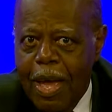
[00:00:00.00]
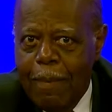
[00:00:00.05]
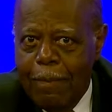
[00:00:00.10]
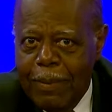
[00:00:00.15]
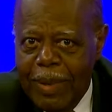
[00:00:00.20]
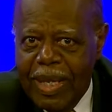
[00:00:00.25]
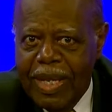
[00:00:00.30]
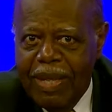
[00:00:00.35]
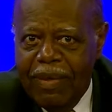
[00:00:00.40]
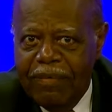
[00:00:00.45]

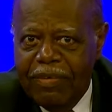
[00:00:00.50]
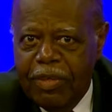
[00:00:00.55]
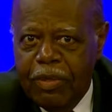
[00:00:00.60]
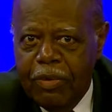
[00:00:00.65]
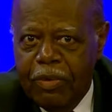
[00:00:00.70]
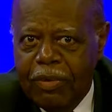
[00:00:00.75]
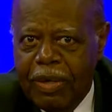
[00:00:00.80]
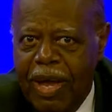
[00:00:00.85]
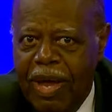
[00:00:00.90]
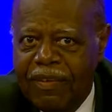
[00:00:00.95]
Many of
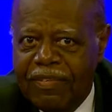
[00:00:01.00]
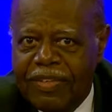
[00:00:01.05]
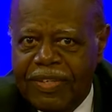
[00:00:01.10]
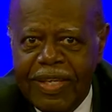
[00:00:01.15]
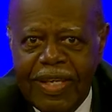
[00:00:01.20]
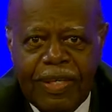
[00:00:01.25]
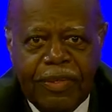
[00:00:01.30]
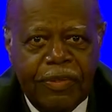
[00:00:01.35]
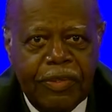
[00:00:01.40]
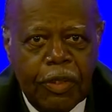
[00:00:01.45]
you have
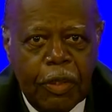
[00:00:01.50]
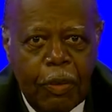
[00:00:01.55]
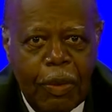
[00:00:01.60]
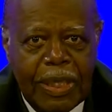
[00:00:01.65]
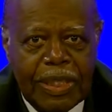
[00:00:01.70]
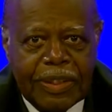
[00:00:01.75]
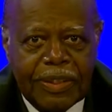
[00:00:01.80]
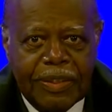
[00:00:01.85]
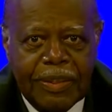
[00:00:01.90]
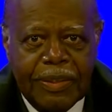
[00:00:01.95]
sent us your
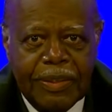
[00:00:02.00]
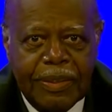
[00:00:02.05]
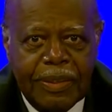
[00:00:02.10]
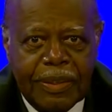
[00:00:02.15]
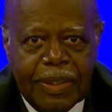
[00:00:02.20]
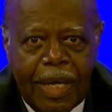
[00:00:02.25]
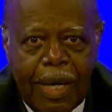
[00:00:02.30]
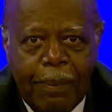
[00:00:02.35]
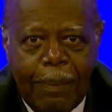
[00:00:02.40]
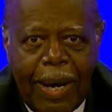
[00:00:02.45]

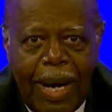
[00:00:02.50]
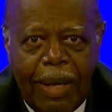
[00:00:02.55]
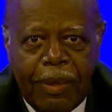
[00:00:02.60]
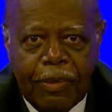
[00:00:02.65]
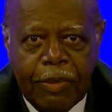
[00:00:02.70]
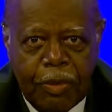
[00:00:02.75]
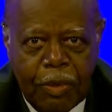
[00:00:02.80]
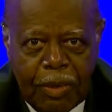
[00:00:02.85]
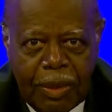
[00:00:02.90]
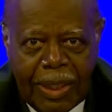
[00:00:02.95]
questions
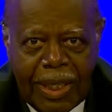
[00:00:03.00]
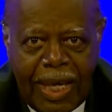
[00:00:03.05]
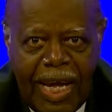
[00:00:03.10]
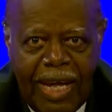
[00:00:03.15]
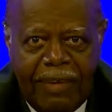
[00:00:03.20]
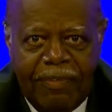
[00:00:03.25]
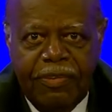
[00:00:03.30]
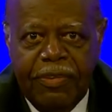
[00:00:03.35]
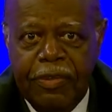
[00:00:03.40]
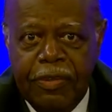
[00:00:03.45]
about your
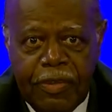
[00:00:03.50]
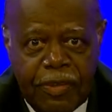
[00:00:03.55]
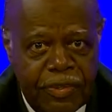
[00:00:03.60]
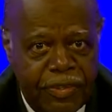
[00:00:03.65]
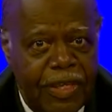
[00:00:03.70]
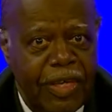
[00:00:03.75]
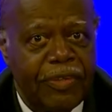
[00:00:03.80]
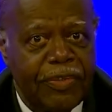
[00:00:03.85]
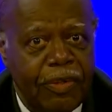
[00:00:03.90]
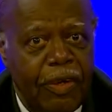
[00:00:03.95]
life to
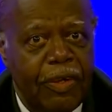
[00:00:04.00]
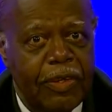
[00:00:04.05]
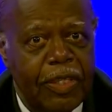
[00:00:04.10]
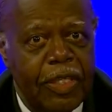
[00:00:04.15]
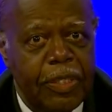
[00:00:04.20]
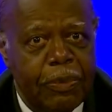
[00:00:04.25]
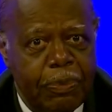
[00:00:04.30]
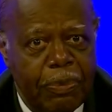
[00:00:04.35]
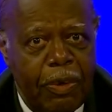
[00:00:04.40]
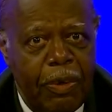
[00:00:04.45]
discuss on
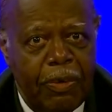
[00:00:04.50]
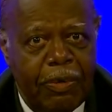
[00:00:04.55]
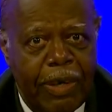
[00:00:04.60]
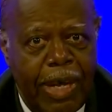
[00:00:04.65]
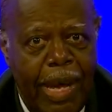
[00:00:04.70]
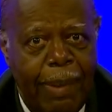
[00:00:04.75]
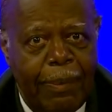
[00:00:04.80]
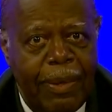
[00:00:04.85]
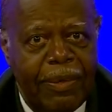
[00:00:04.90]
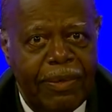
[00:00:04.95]
this
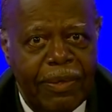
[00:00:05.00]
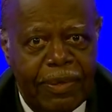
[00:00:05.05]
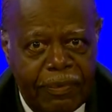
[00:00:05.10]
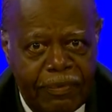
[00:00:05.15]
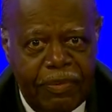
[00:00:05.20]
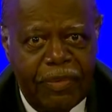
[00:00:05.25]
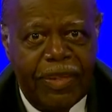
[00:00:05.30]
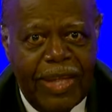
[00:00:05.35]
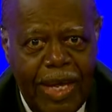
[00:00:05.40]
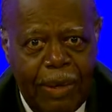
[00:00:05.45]
program, and
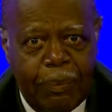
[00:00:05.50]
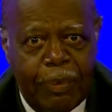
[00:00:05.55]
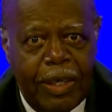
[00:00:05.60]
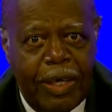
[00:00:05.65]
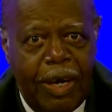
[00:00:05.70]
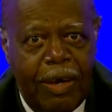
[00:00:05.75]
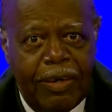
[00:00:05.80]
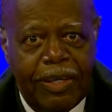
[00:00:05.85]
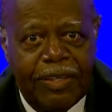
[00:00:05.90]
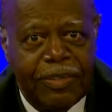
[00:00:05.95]
for that we
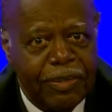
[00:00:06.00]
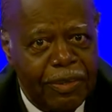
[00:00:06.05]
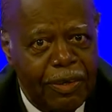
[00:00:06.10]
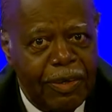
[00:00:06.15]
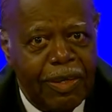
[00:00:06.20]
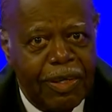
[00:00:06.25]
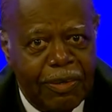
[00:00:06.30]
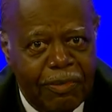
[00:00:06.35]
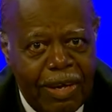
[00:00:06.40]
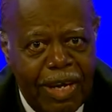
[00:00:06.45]
are
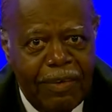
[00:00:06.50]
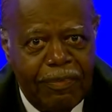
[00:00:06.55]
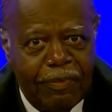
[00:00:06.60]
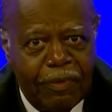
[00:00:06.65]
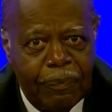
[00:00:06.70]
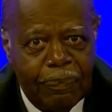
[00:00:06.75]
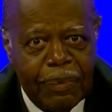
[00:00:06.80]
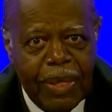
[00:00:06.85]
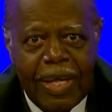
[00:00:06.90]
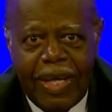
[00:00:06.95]
eternally grateful.